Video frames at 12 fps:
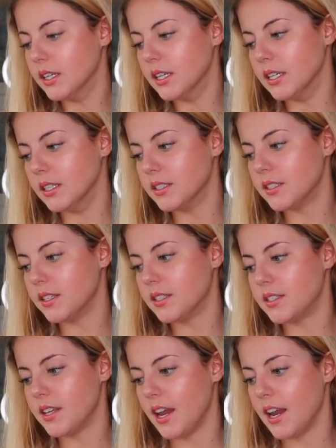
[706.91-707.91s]
is the
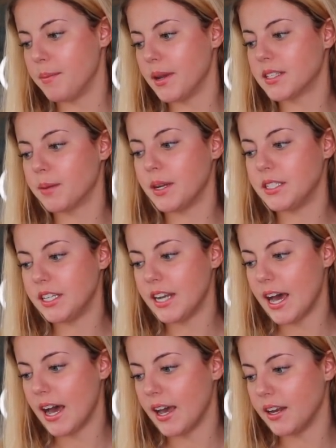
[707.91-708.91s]
same, except I did
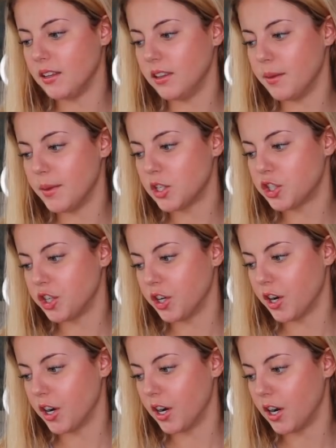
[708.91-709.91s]
add limit
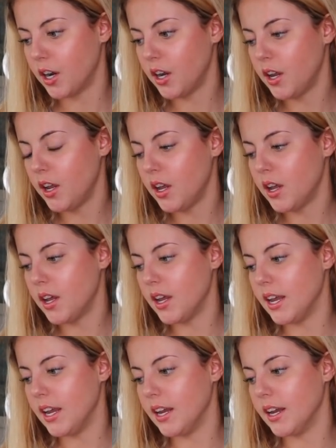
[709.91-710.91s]
sugar
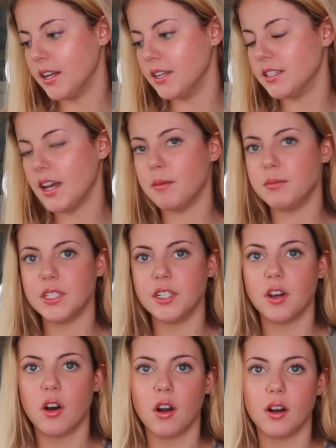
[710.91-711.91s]
and
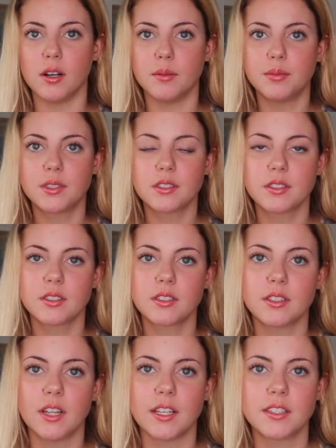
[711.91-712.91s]
empty carbs.
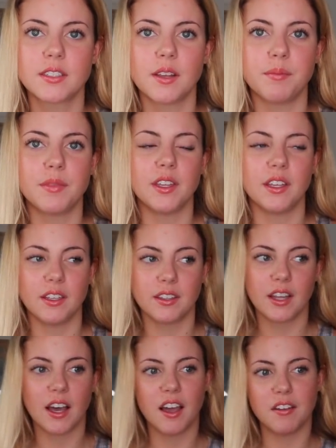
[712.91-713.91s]
That's
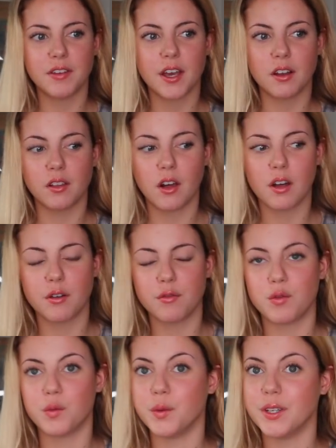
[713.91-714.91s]
something that I've had a lot
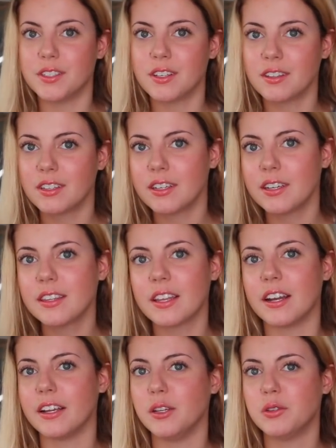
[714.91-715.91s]
of recently
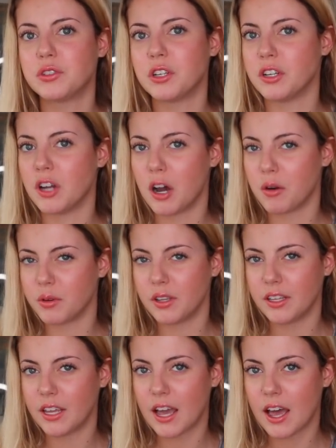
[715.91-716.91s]
that I used to not
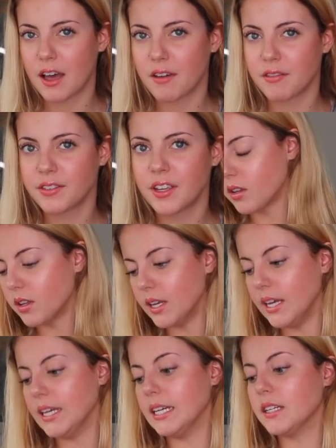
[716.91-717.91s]
really have.
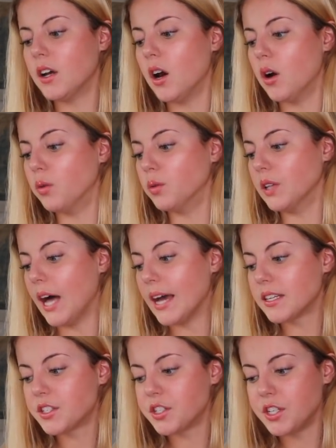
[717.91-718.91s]
And
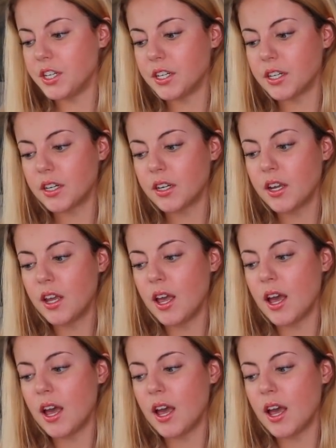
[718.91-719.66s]
last year